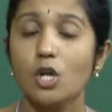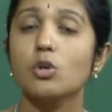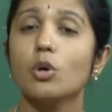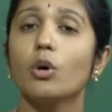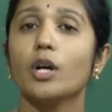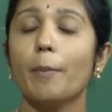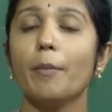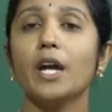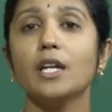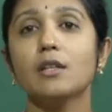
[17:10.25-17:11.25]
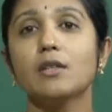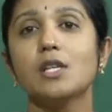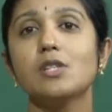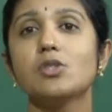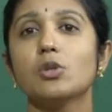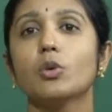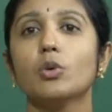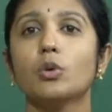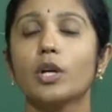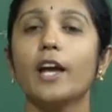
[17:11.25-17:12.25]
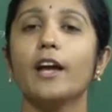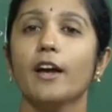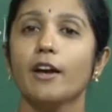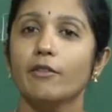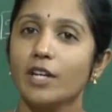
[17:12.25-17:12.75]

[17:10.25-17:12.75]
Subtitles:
So combining these two, okay,